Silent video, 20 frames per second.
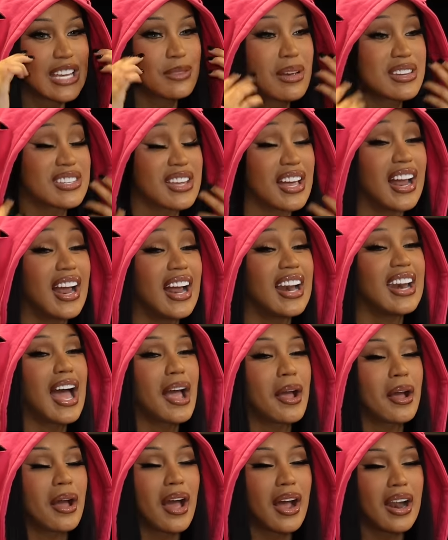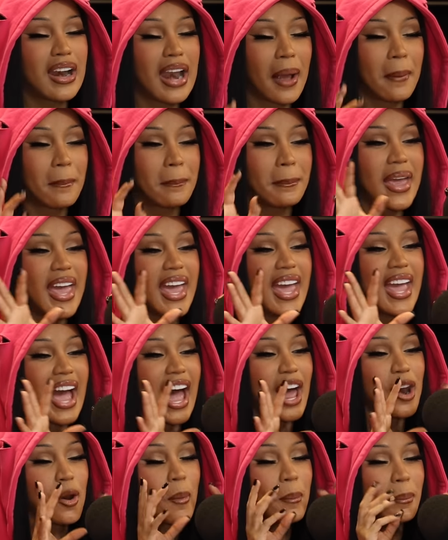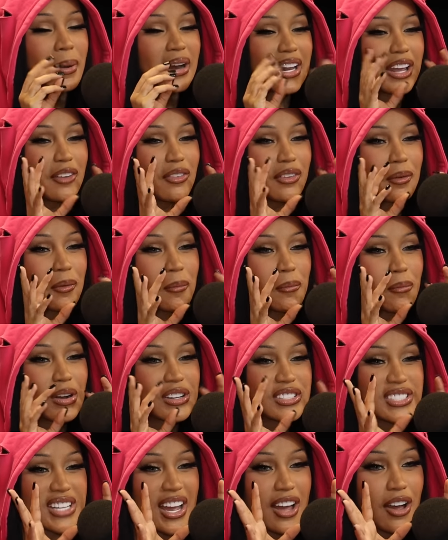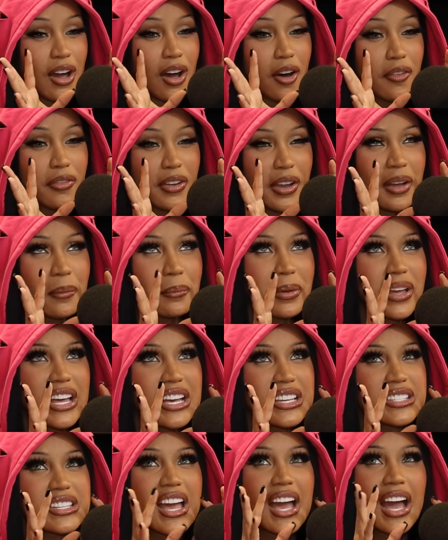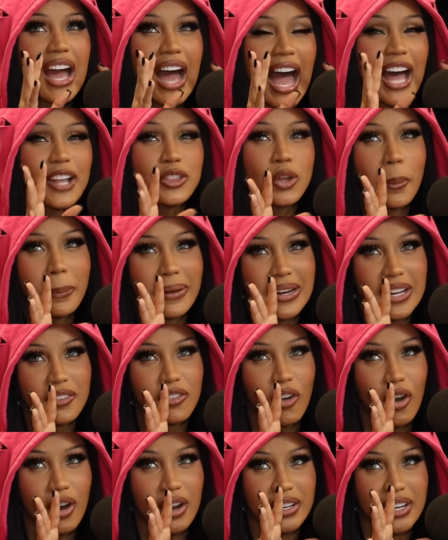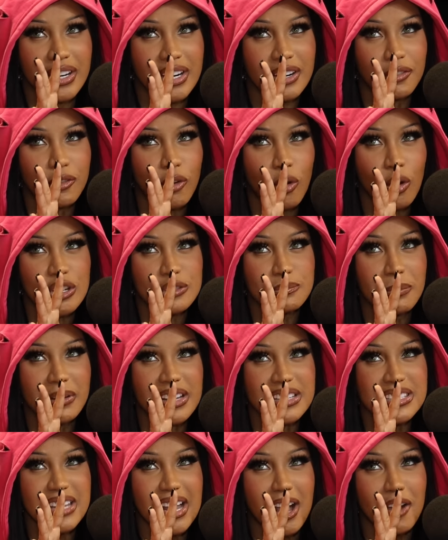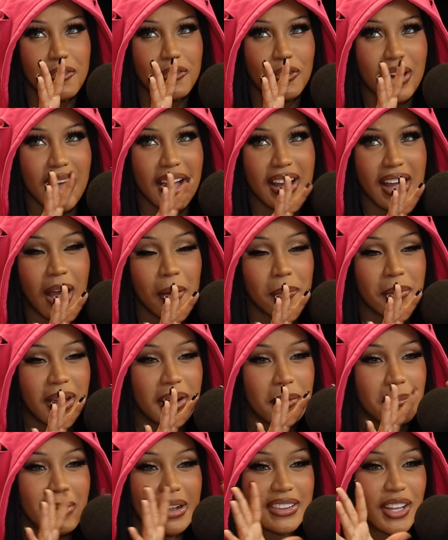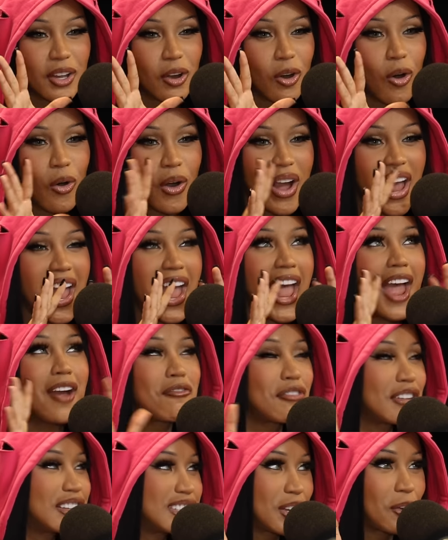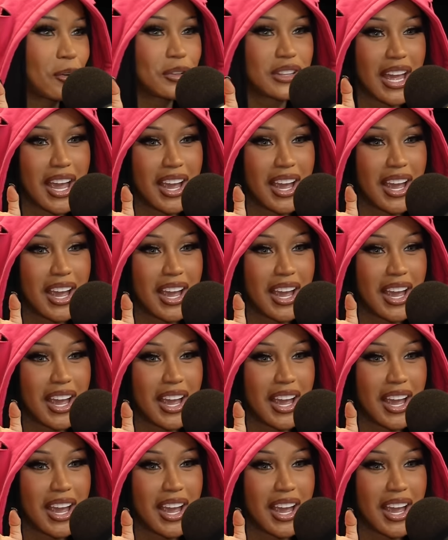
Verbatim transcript: that's my like like me, I don't believe in much of it mm-hmm. because I do believe on it, of course. But yeah. it's like I feel like I'm getting mal de ojo every single